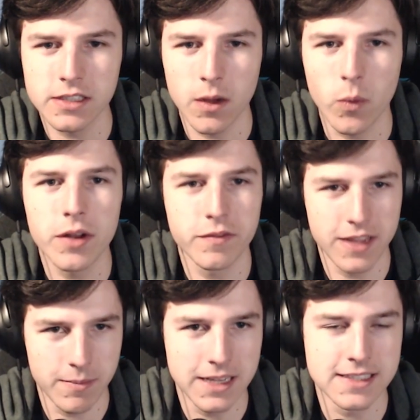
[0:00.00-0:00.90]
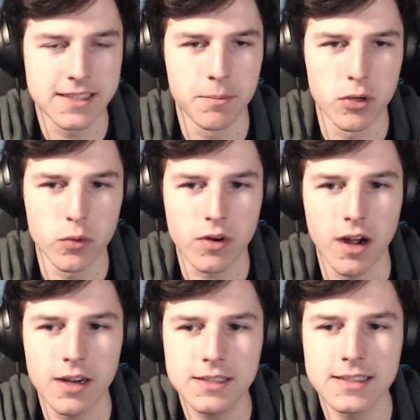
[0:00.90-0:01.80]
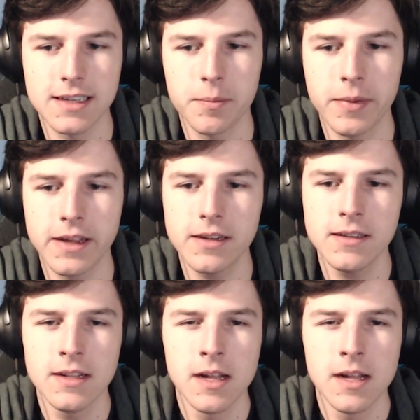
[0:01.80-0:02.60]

One of them is the blue cards that appear,